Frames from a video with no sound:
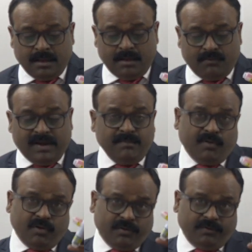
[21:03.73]
One
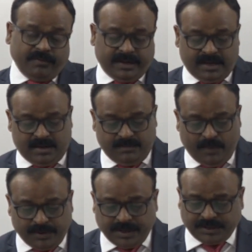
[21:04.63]
more very
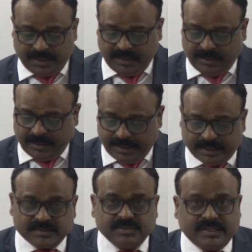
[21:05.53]
important thing
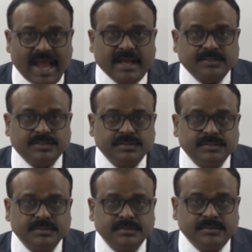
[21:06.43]
is that
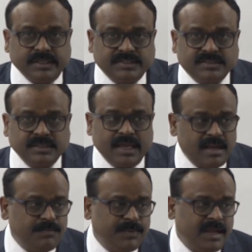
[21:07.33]
this
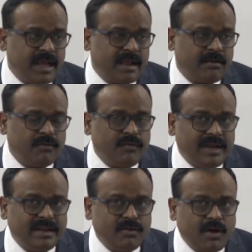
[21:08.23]
NPR
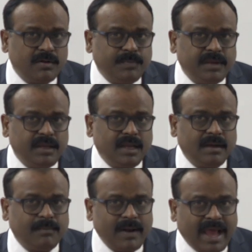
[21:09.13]
will not be
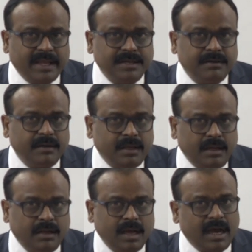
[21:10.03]
applied
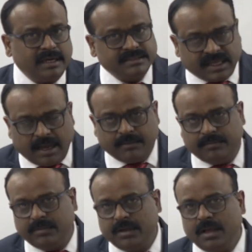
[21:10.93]
in Assam.
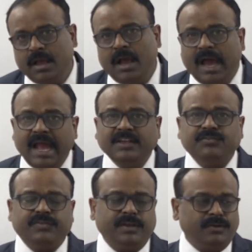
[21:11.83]
As
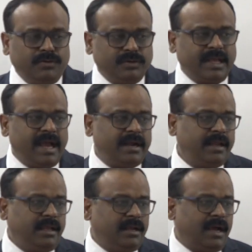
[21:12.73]
we know that
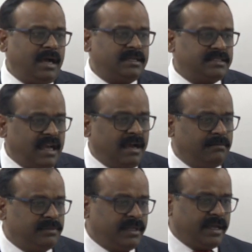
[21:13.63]
in
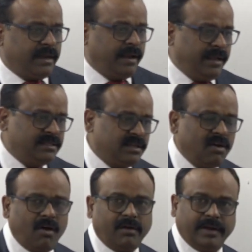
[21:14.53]
Assam there is
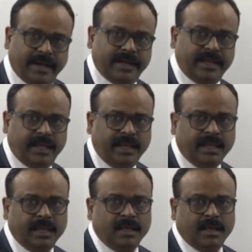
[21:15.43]
already
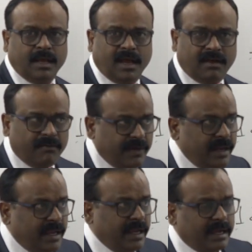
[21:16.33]
a
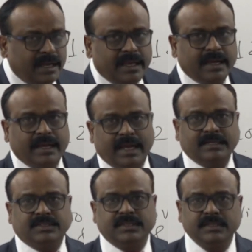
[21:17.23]
very clear-cut